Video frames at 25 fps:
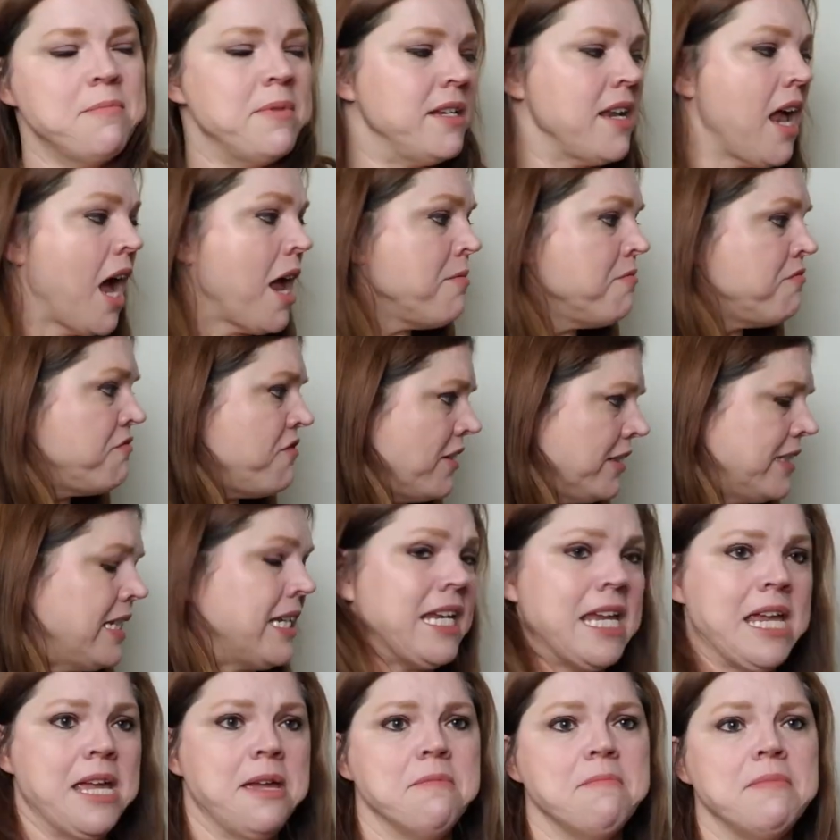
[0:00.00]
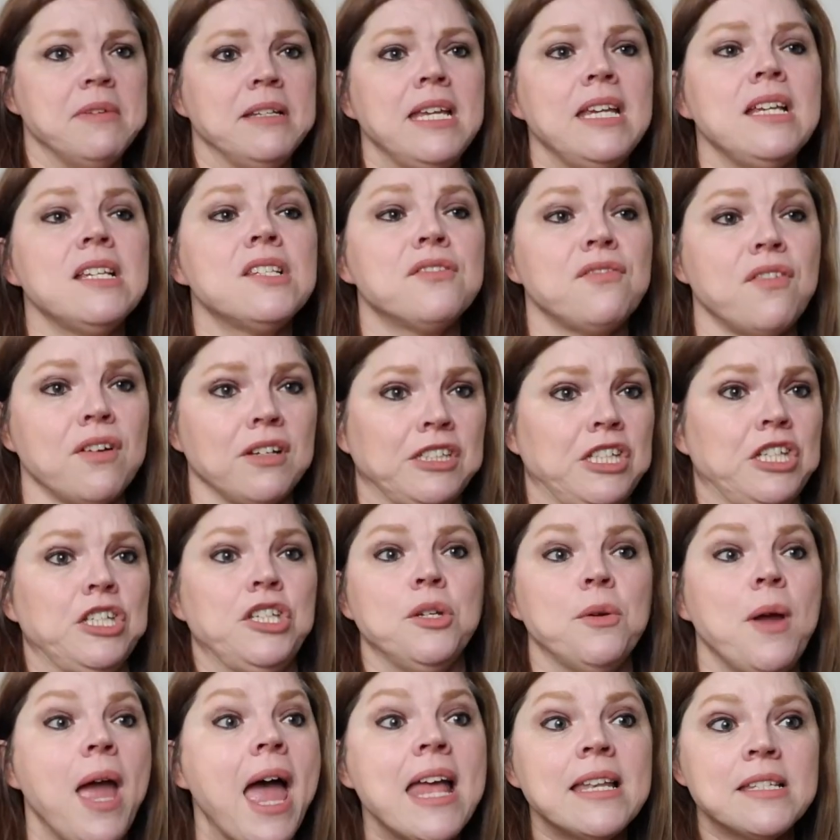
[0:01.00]
and I'm fucking him, and he's fucking
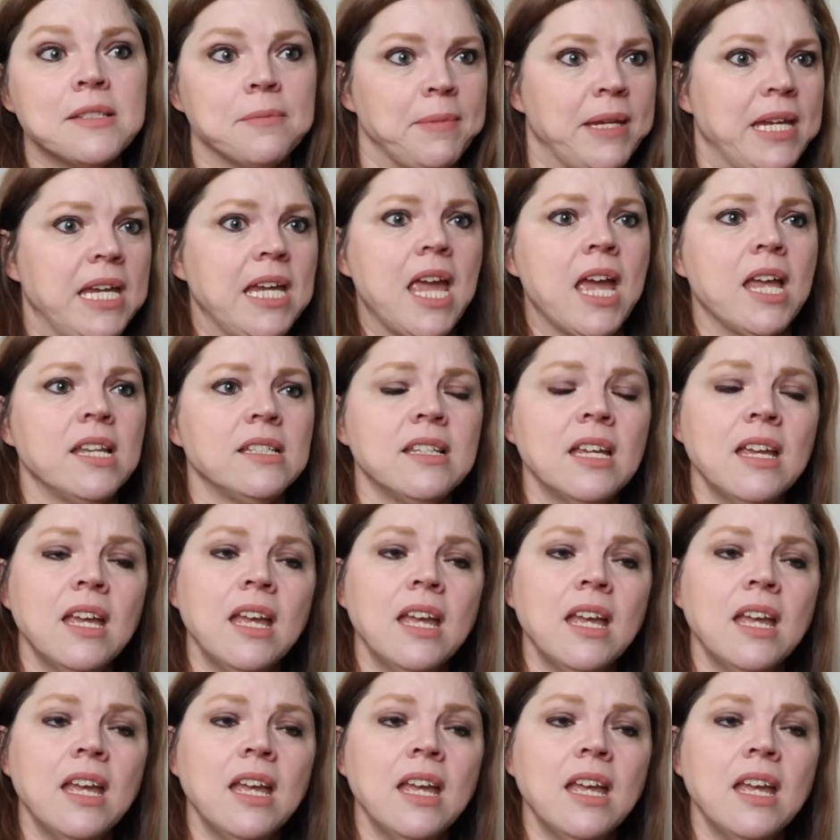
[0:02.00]
you, and me, and